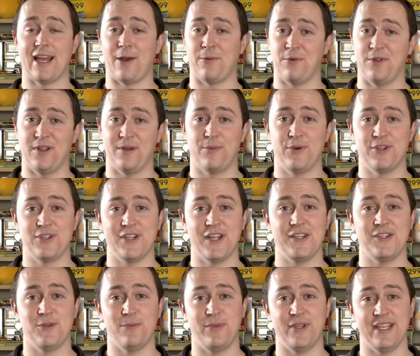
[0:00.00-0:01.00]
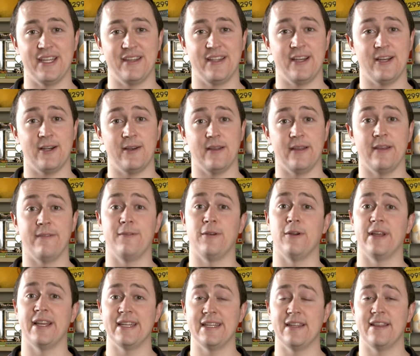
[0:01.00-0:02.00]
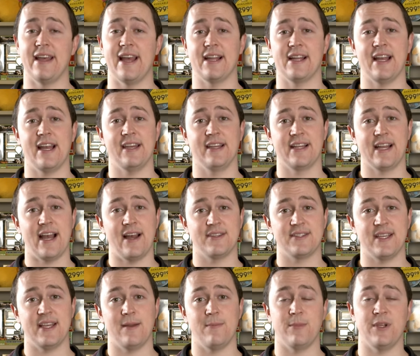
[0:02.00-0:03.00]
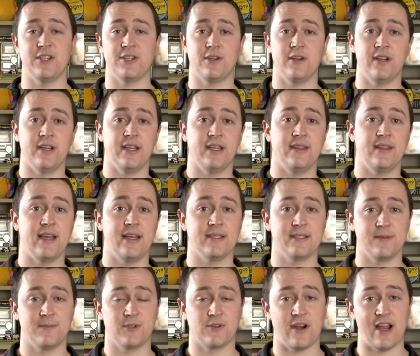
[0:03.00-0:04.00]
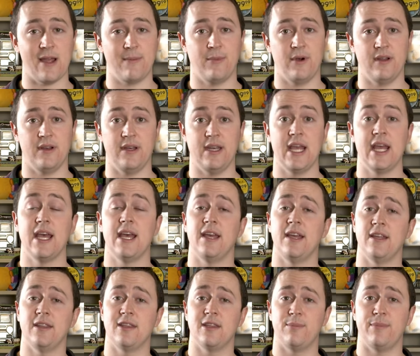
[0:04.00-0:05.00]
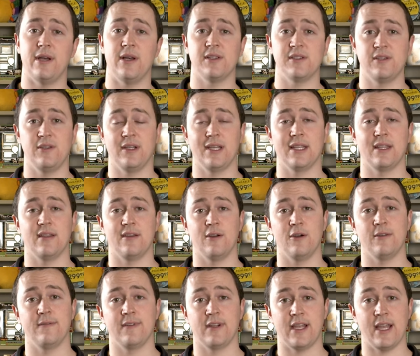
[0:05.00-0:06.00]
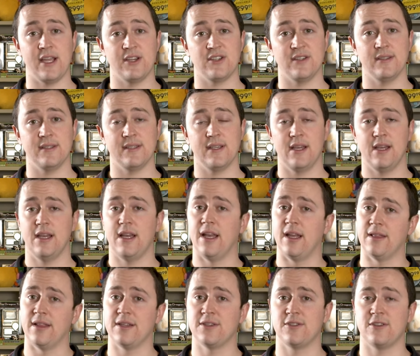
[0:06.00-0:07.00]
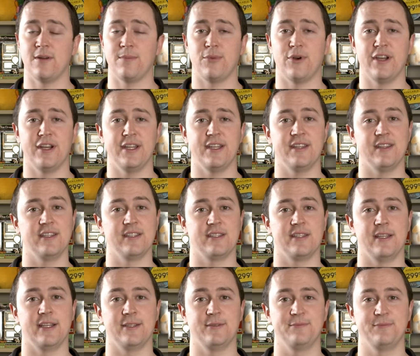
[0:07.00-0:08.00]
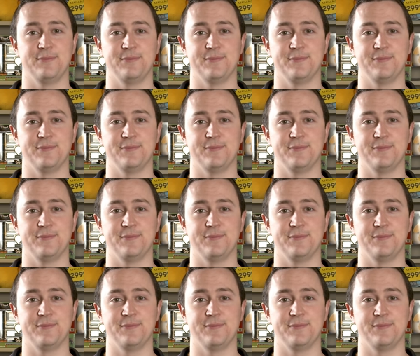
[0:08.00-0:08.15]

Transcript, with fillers: I really appreciate you being here. If you're into that kind of content, be sure to hit that subscribe button, hit the bell so you get the notifications, and let's jump right into this thing.